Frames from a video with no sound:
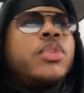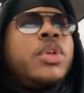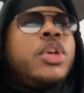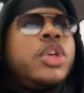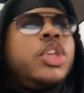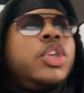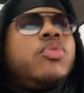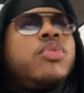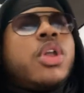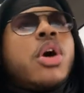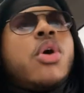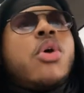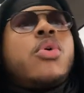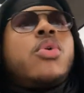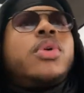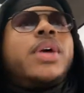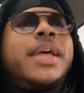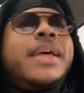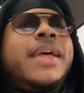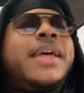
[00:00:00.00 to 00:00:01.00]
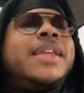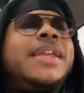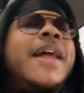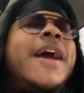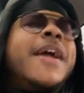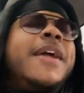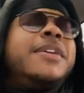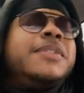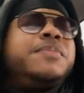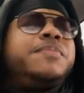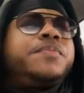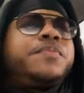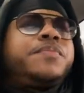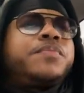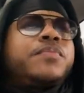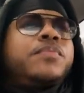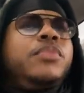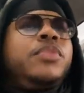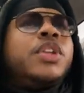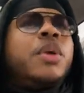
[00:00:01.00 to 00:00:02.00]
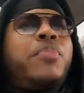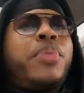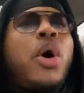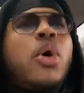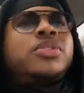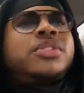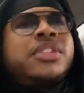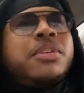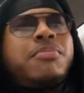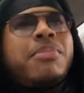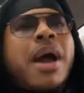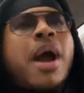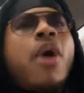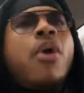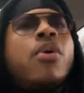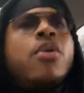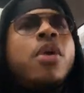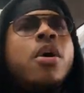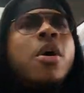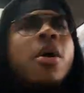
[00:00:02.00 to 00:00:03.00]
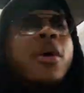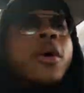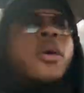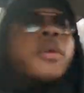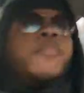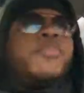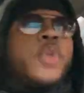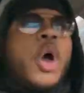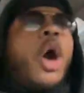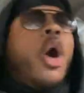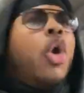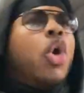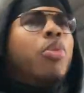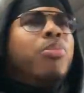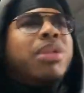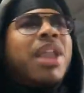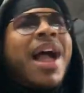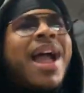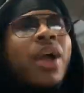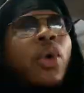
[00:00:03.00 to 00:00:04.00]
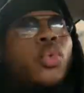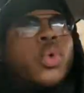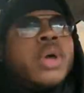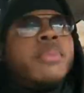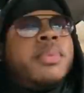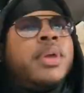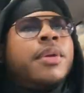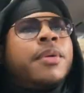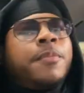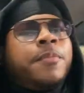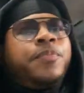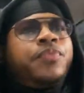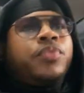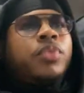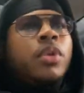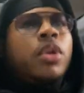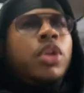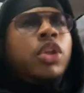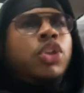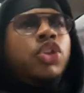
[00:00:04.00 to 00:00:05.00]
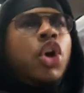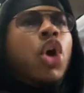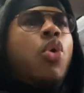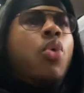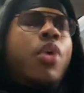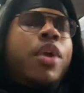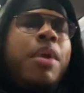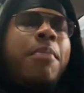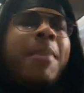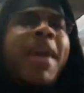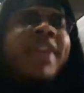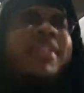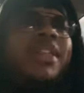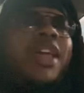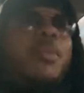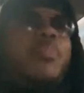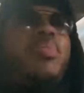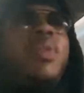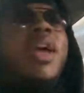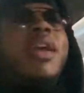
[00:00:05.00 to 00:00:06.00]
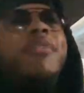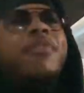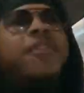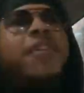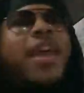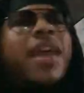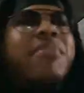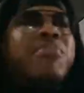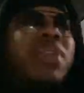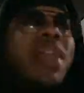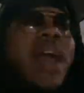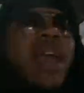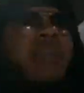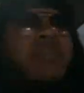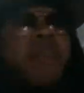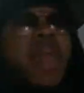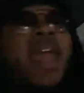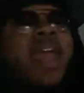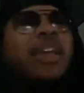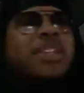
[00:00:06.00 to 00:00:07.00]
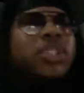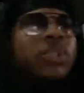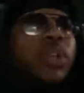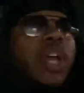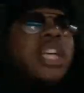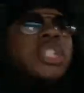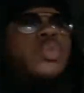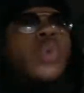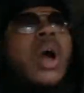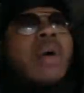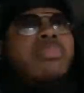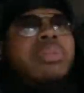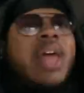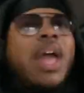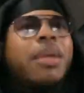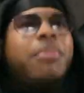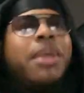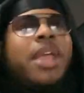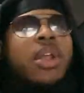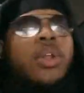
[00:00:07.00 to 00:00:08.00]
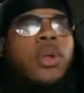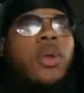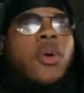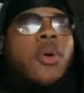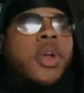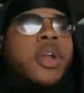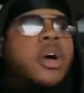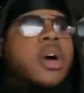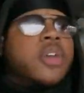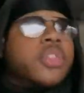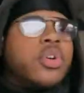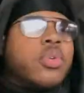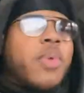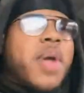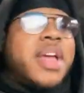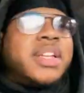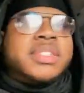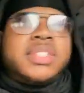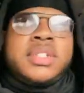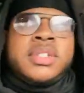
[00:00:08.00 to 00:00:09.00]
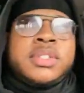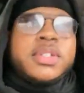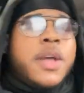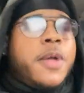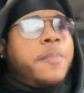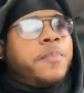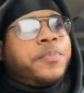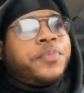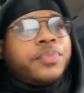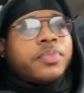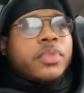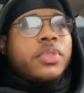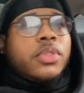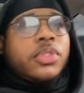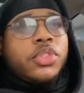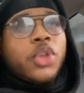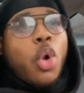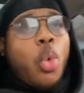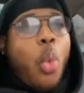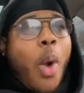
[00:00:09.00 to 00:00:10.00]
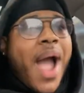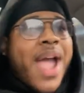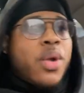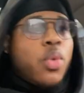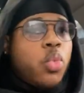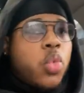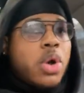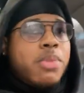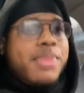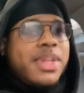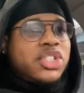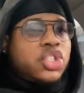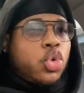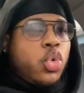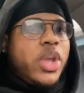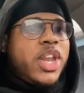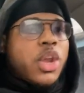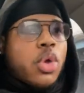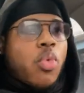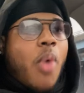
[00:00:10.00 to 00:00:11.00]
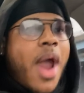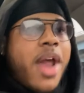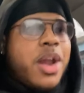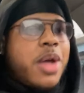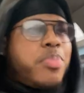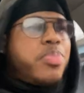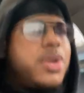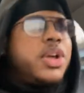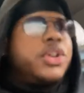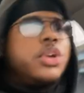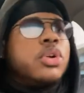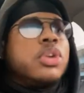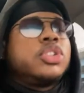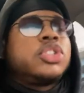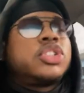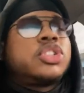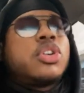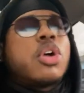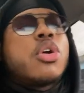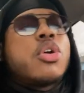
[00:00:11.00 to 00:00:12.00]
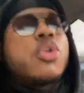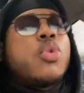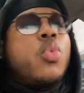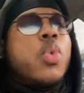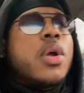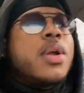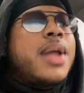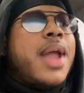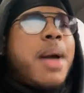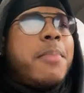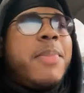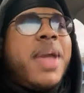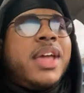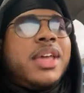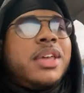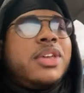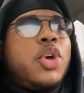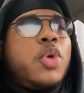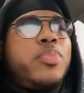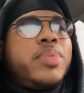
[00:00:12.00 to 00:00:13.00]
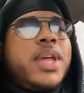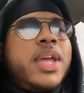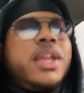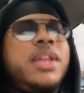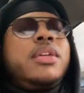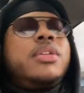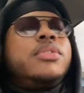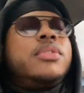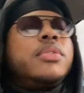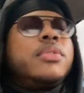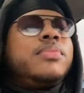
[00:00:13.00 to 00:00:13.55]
You know, and like the post about, oh, black women don't want to make they play for their black man, so that's why black men are going to other races. The white woman tweeted right up under, sir, we're not making your plate either.